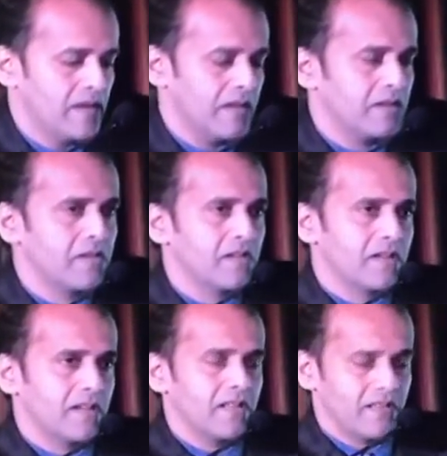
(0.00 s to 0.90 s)

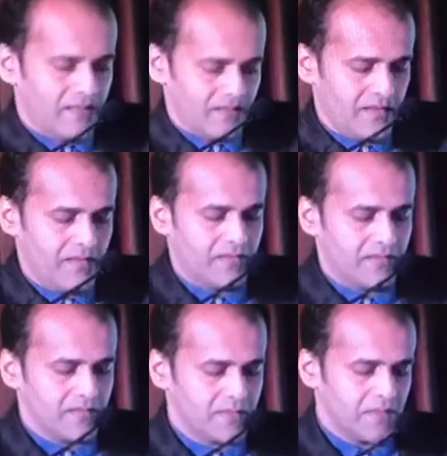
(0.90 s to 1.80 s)
introductory
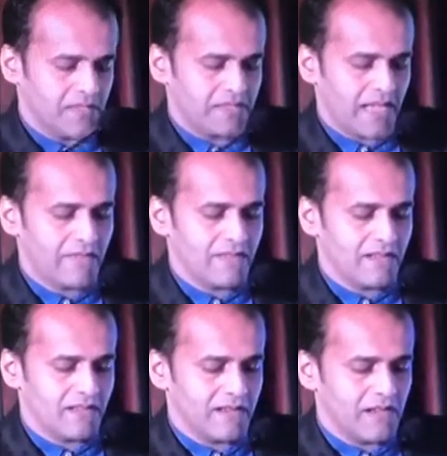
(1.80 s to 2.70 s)
speech, I
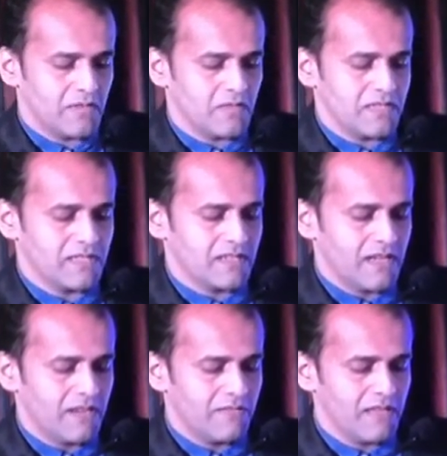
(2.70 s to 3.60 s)
will now just
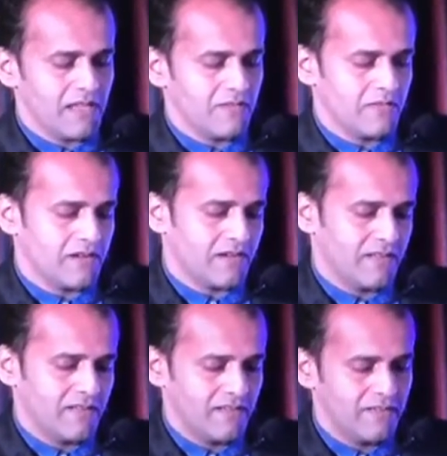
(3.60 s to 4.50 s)
unveil
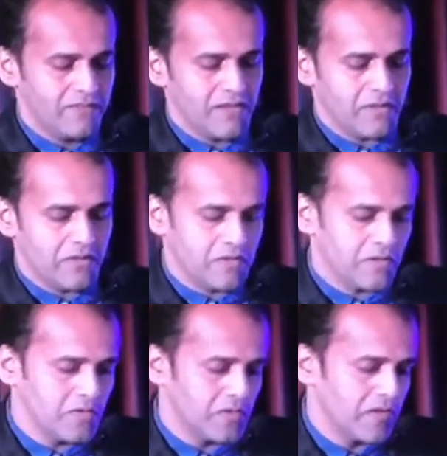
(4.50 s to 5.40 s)
what we are going to
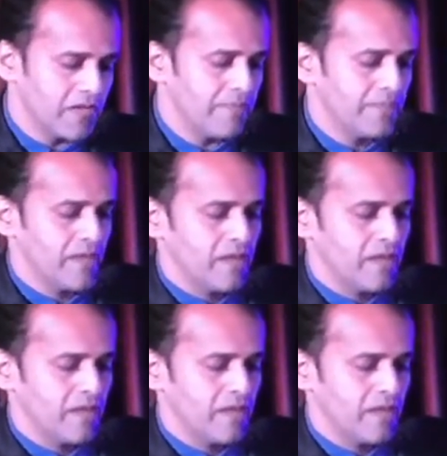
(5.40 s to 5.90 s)
do today.